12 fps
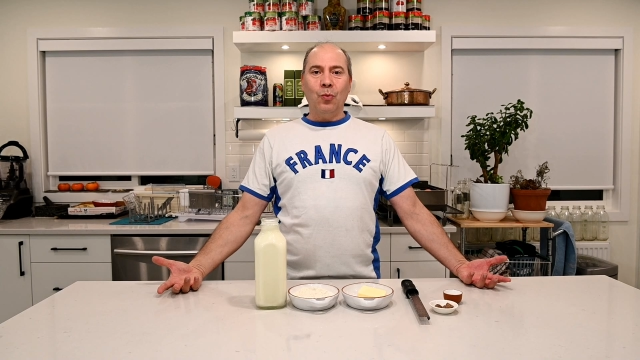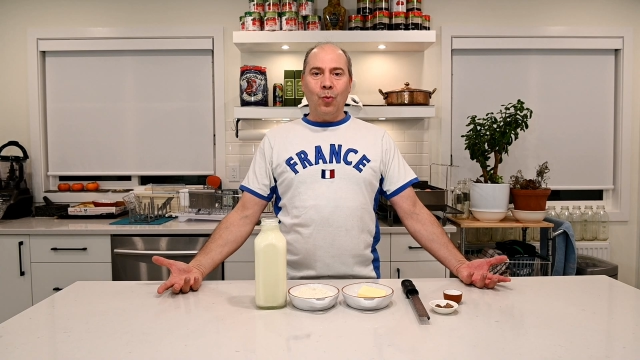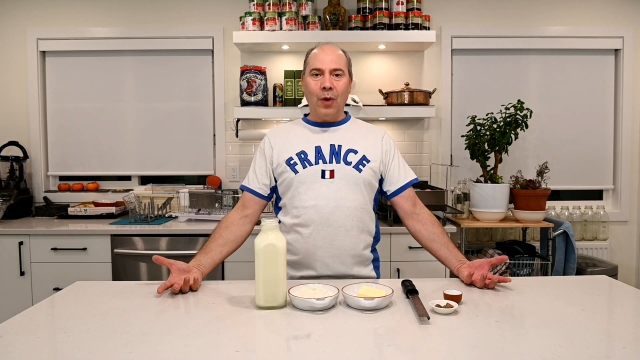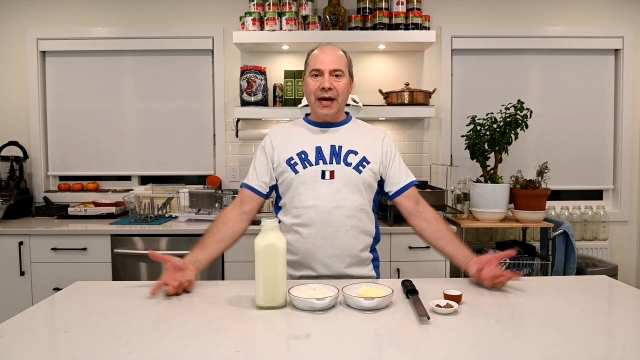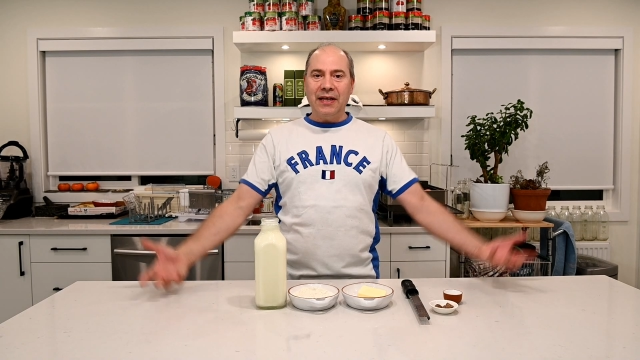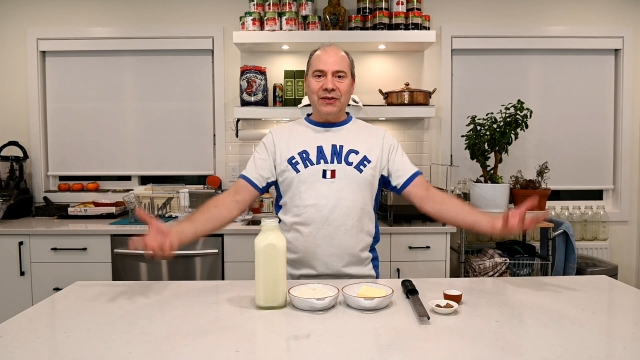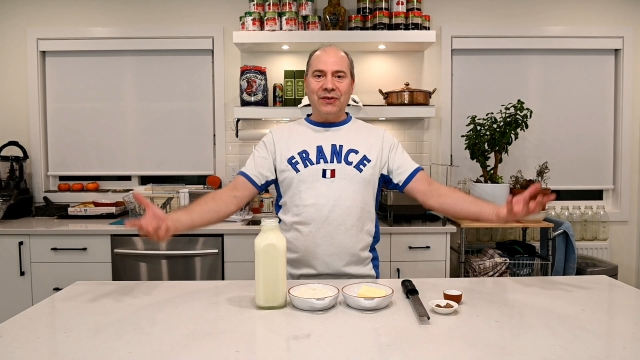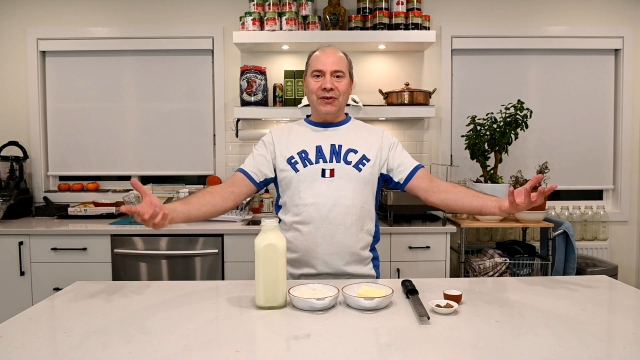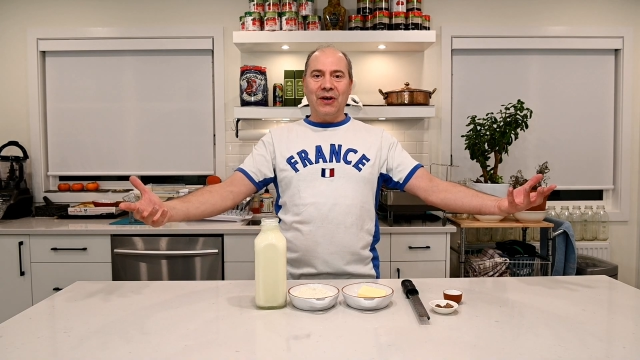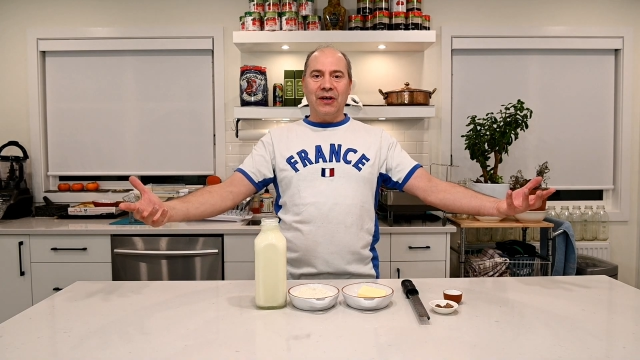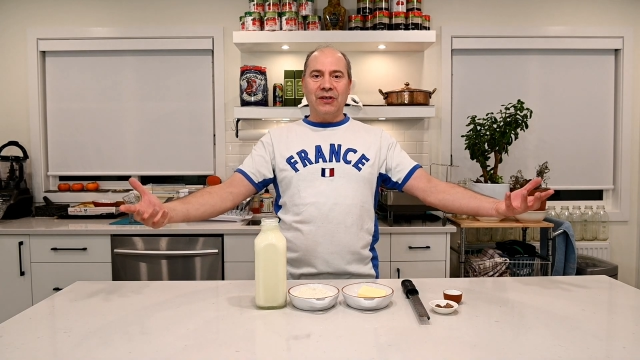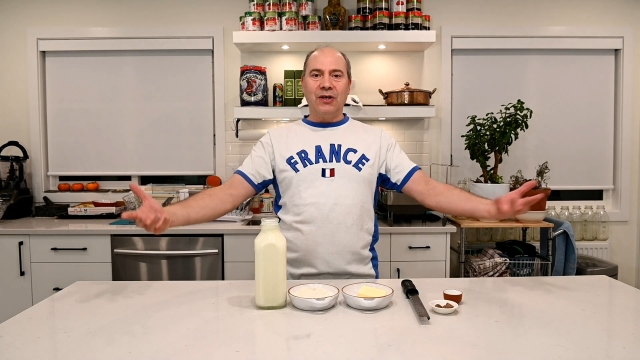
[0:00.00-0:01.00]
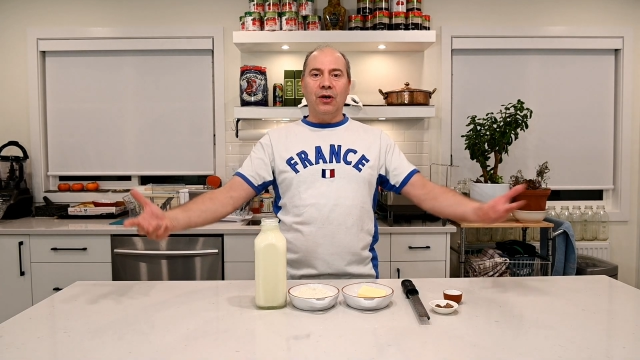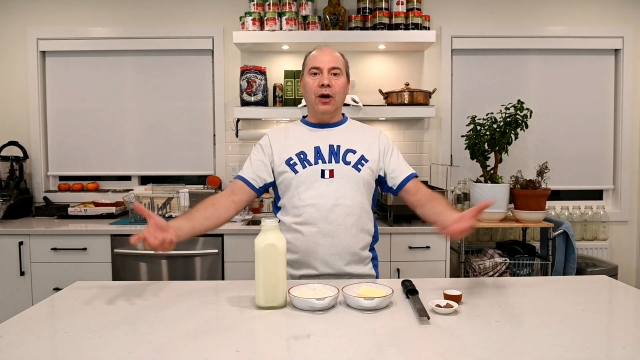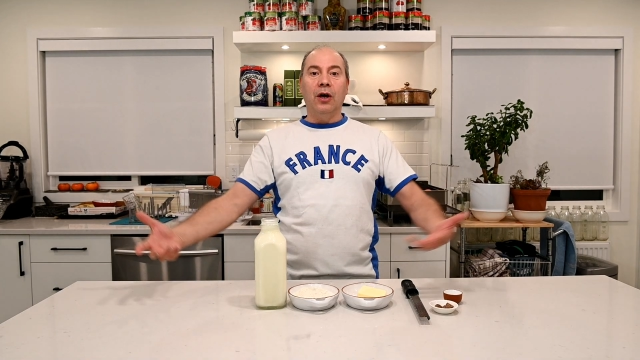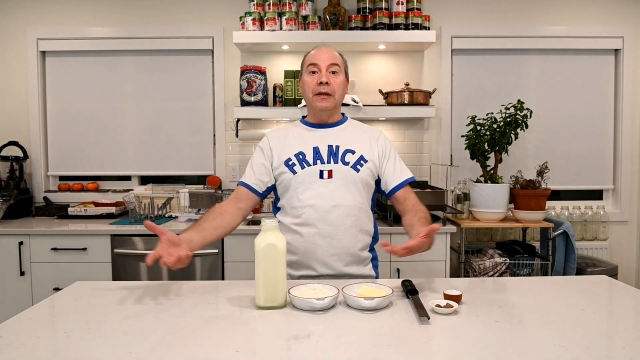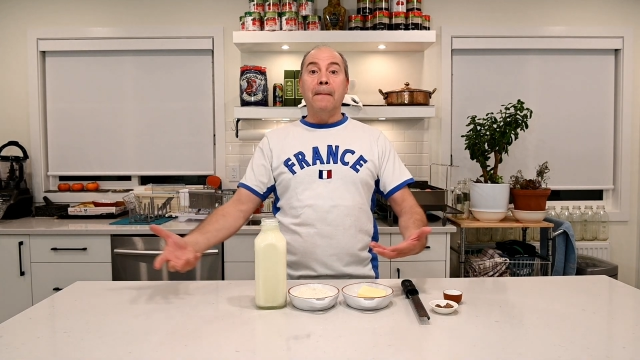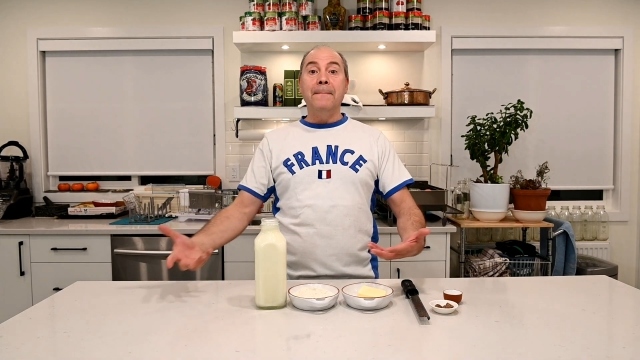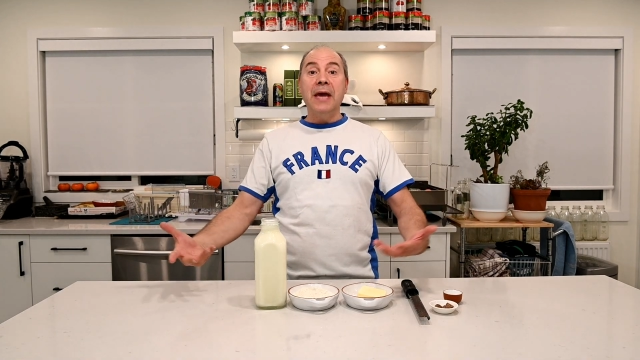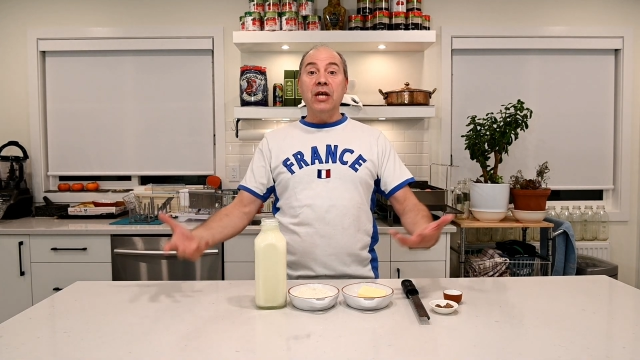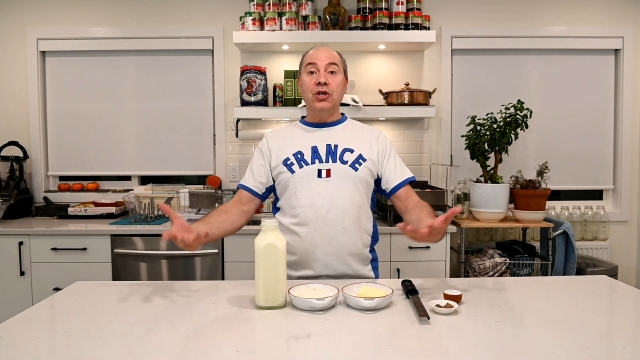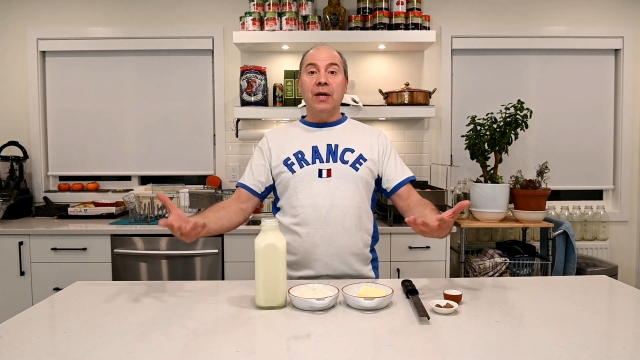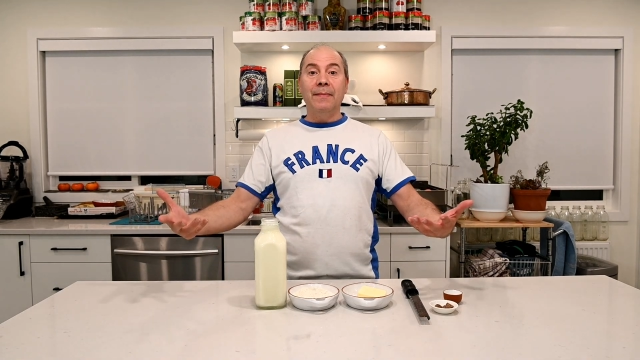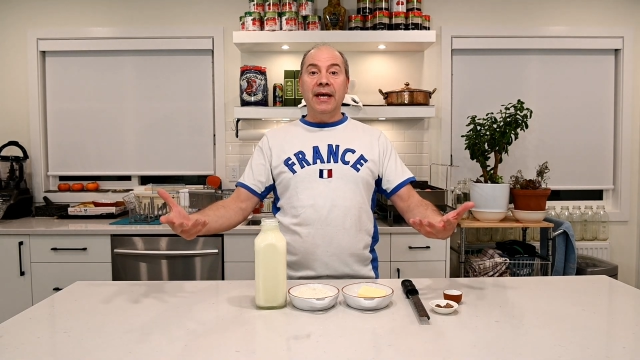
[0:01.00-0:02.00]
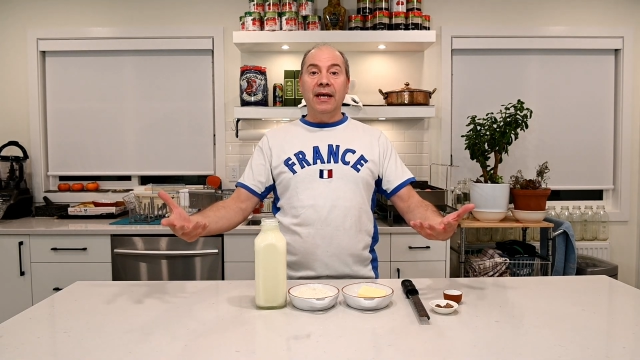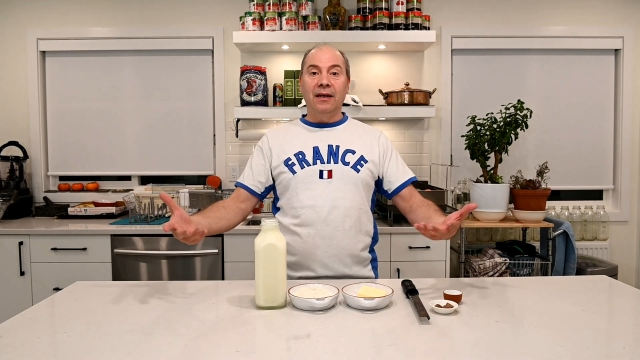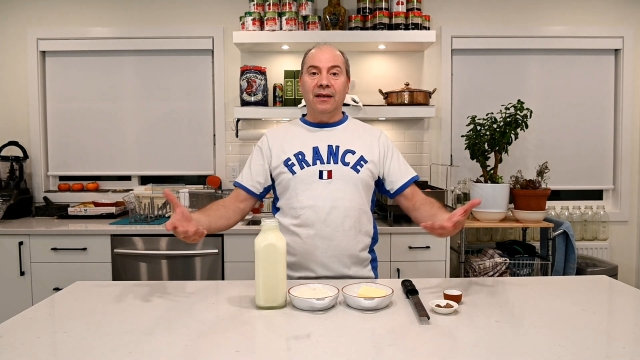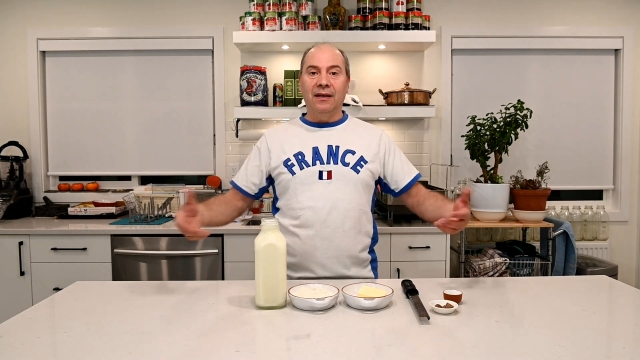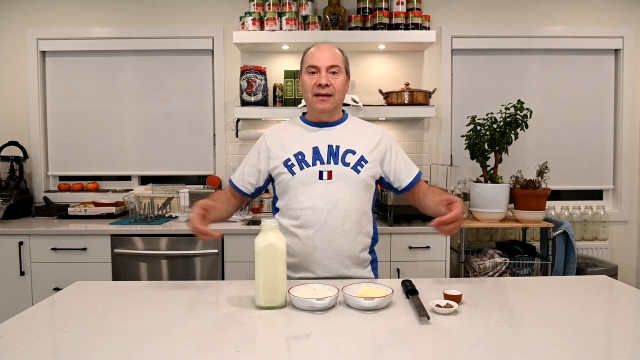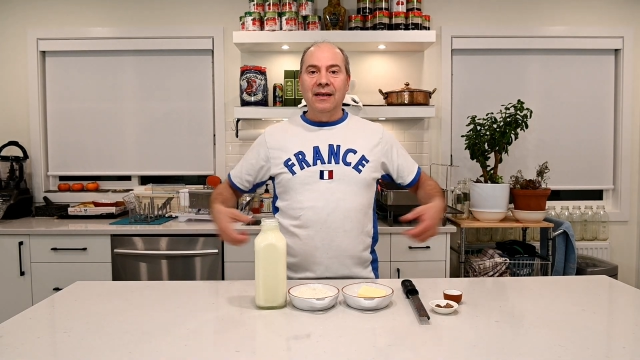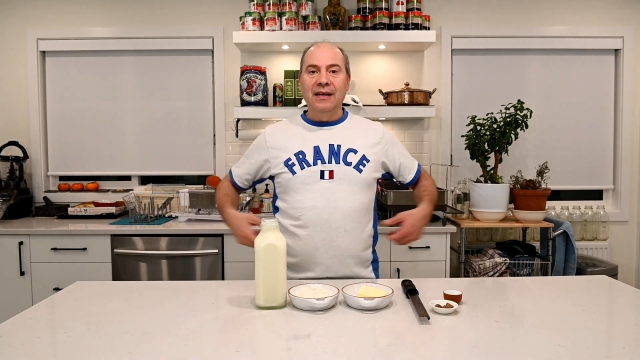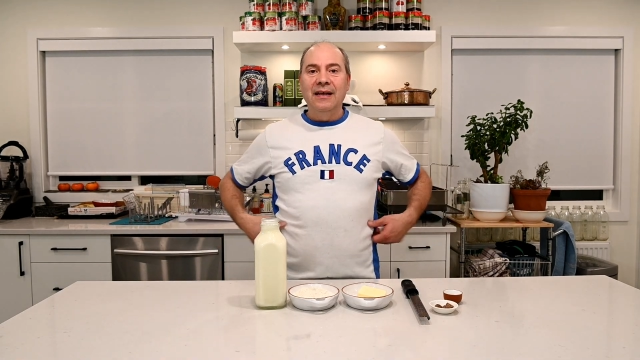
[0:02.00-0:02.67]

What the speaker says: white sauce called Bechamel.